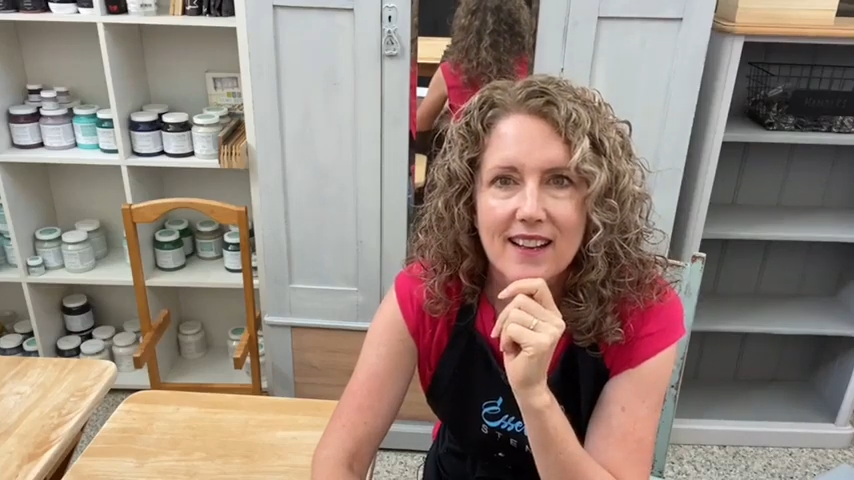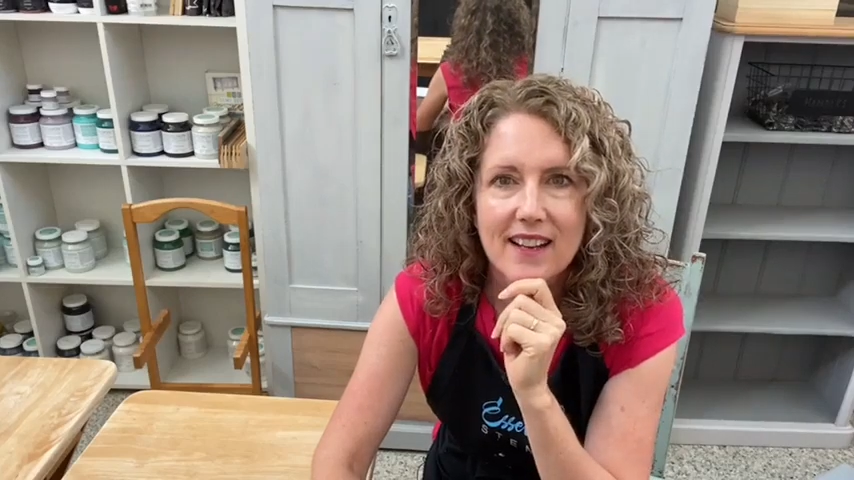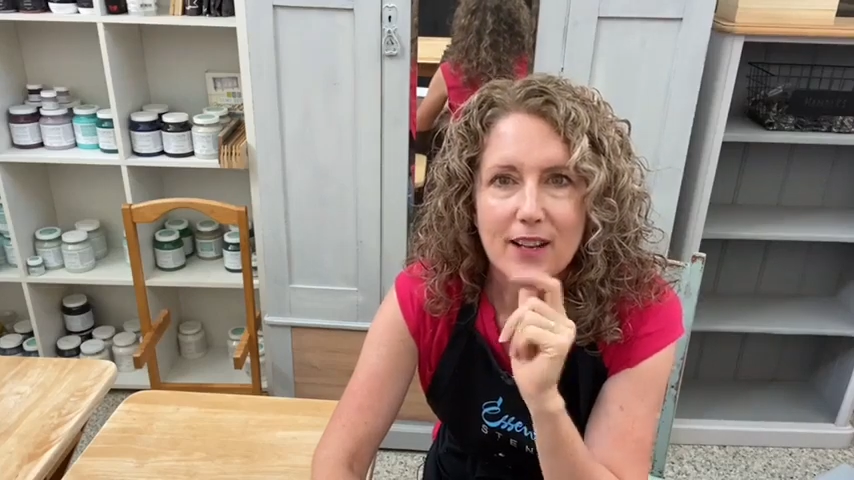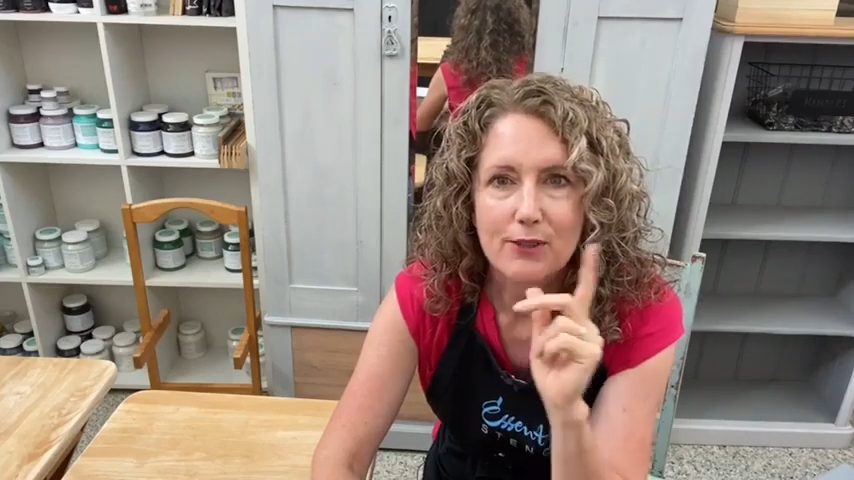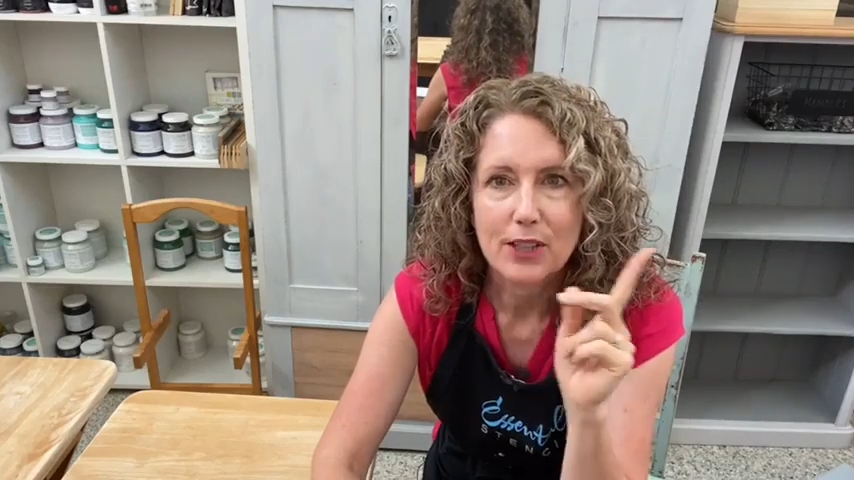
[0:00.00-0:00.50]

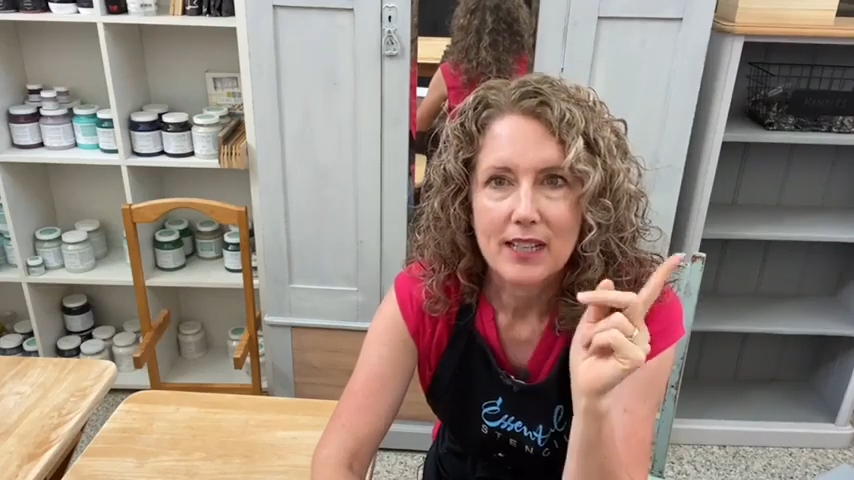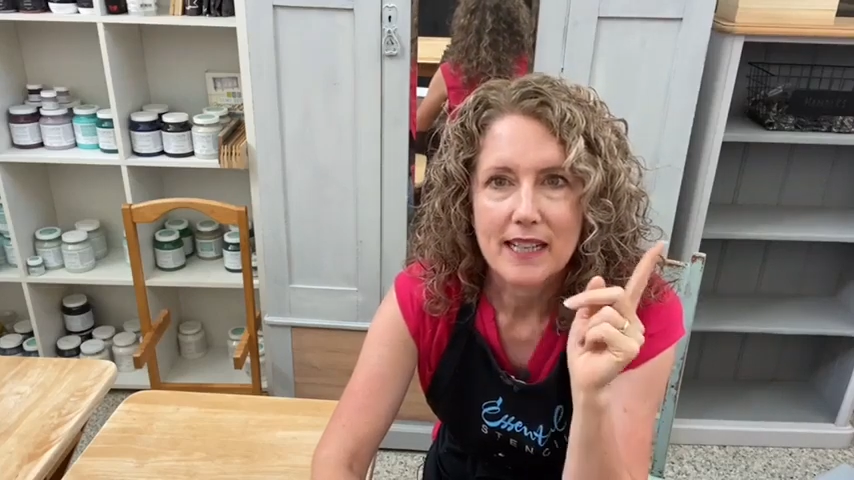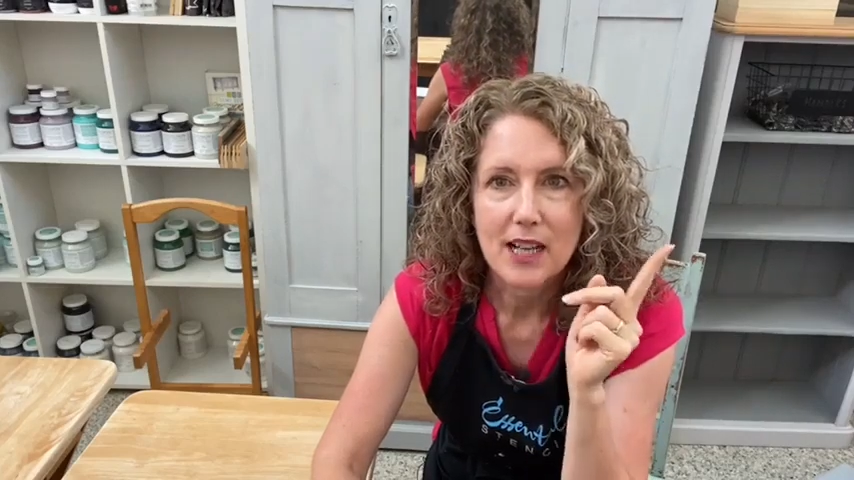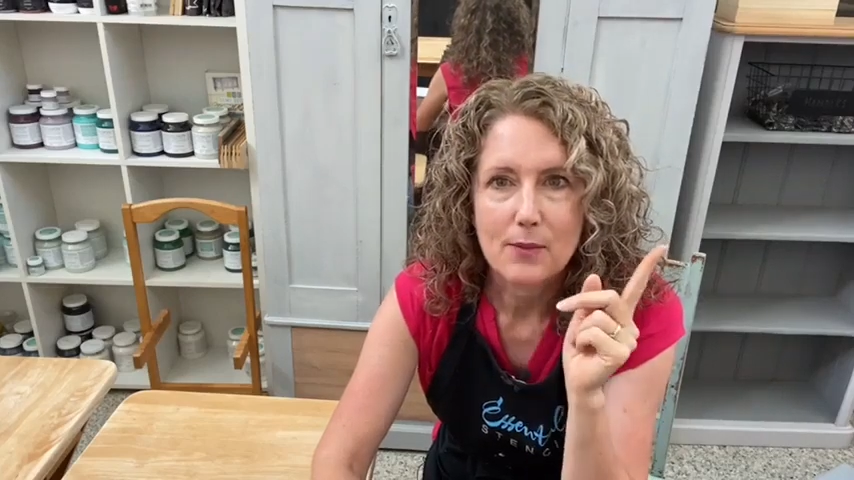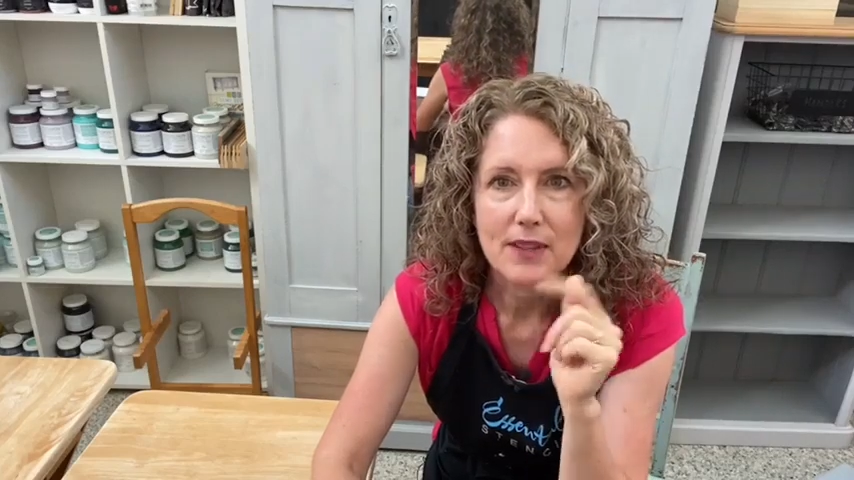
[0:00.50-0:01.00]
and I've got a
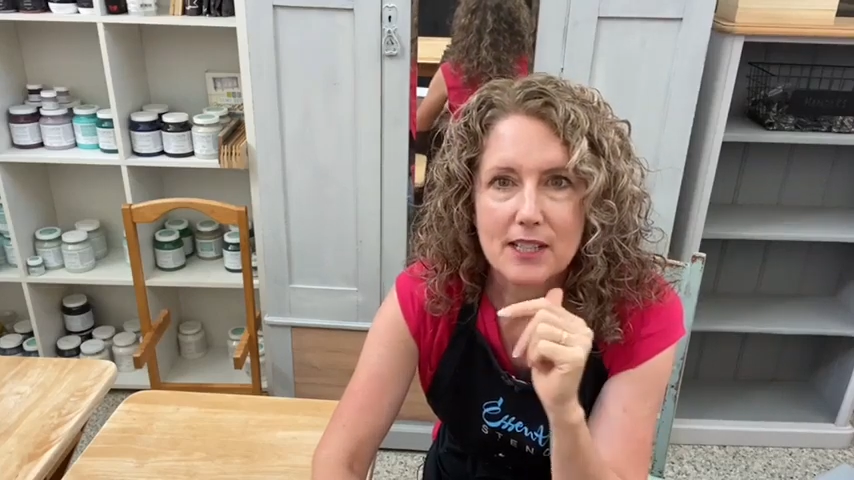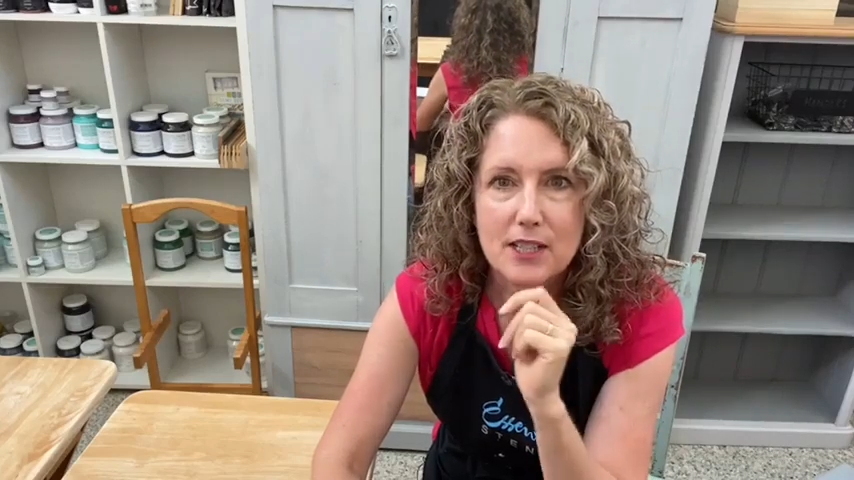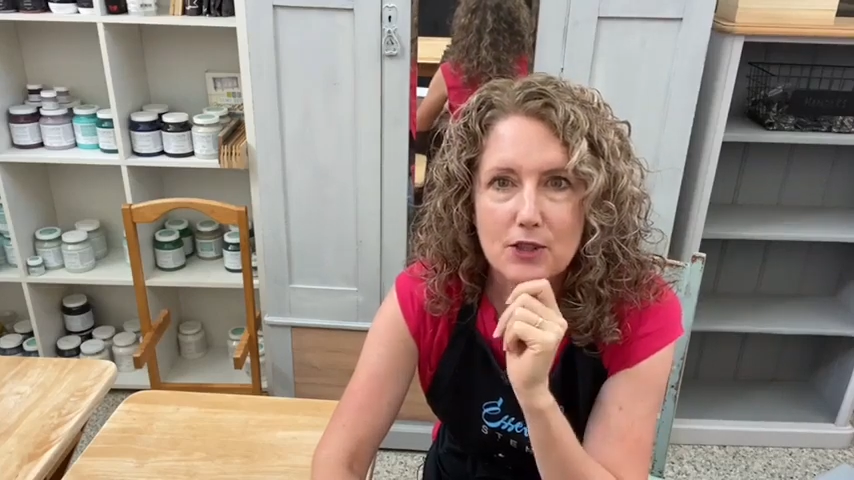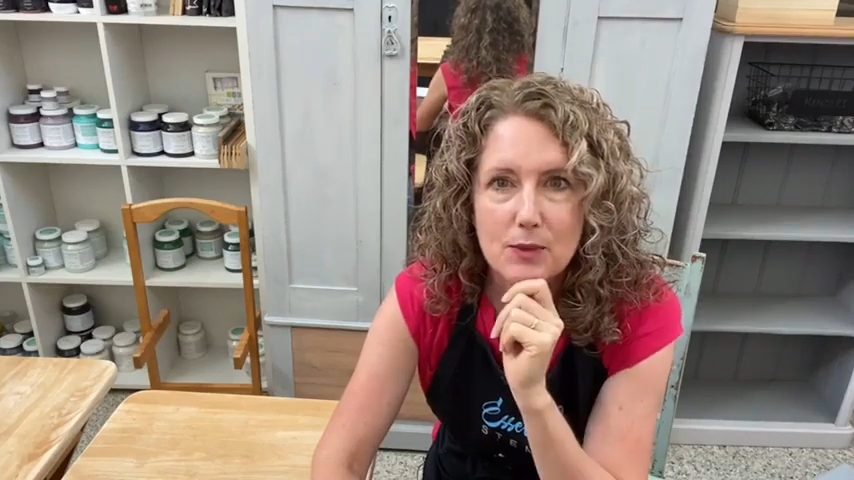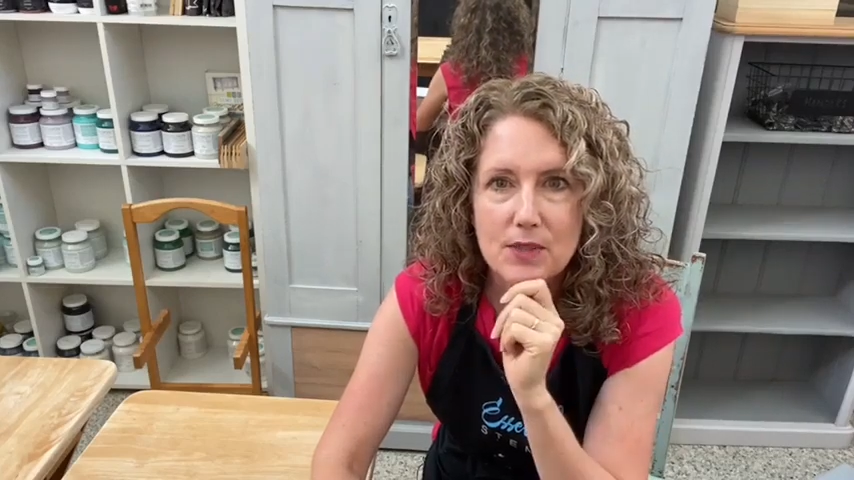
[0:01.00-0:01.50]
link up in the
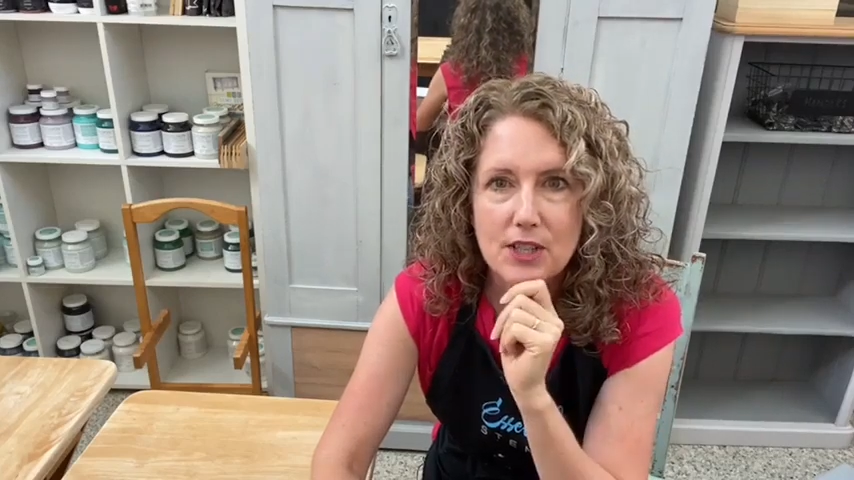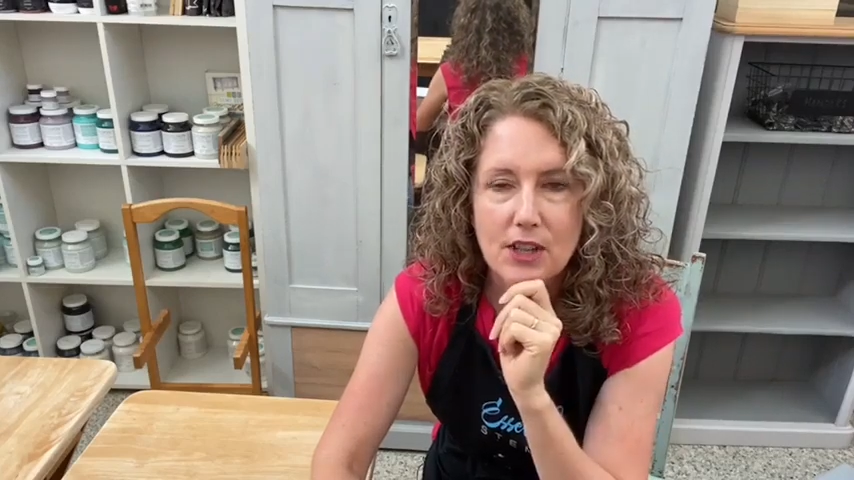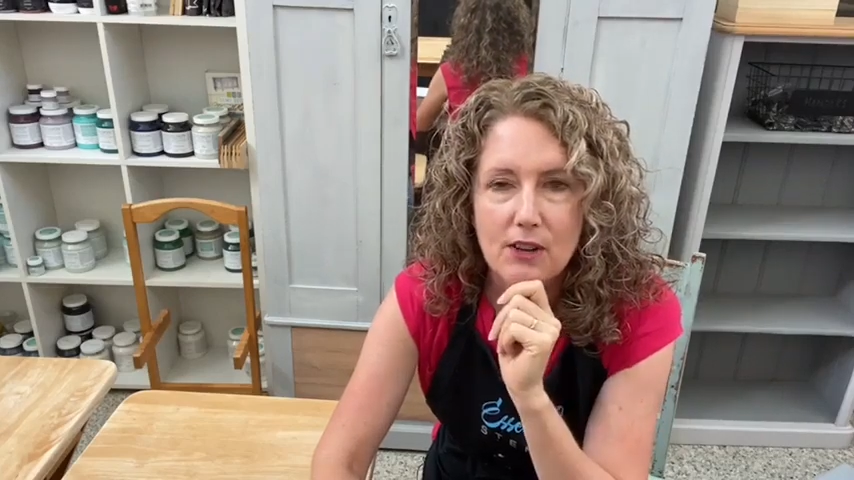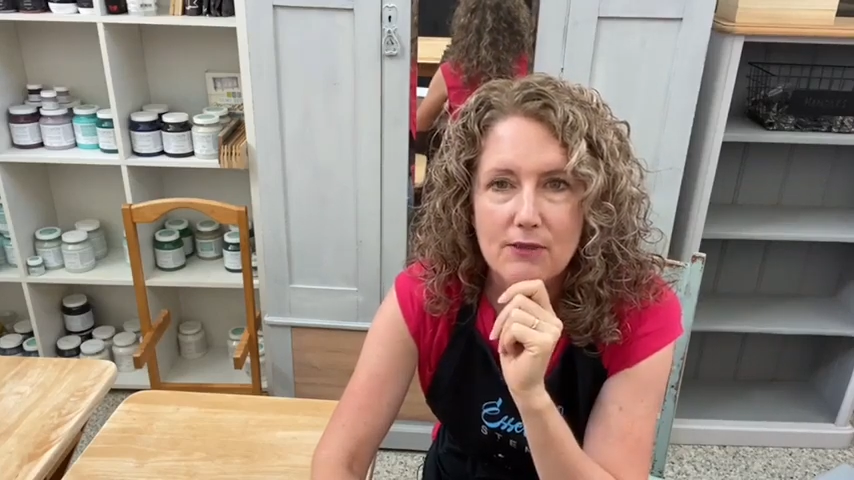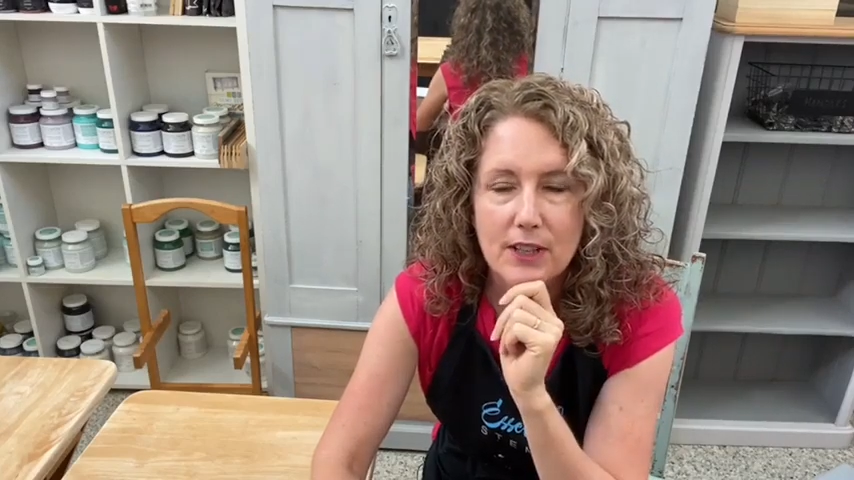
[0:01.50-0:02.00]
description
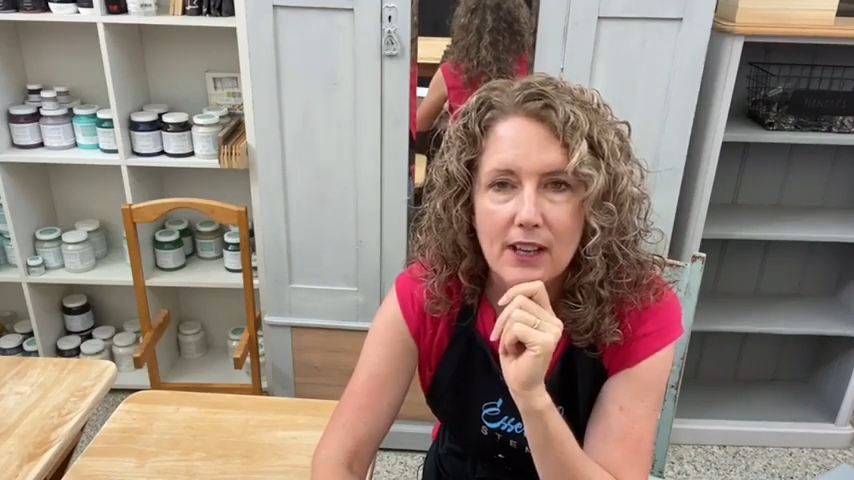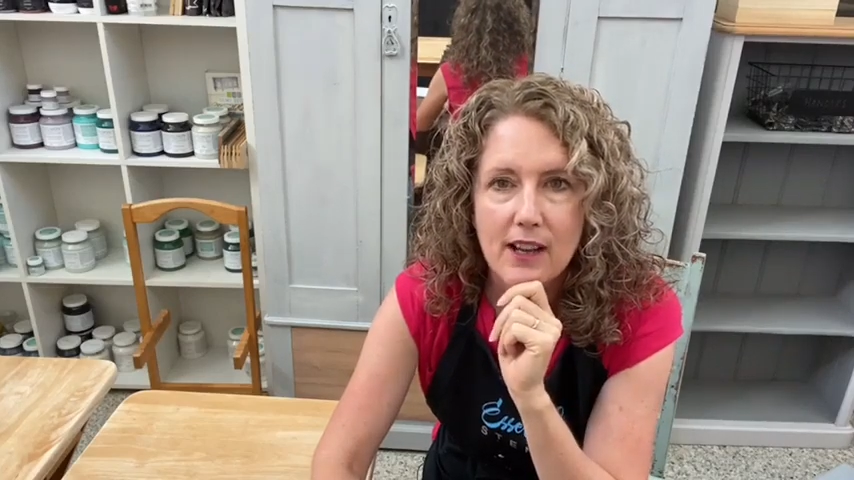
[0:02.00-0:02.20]
of the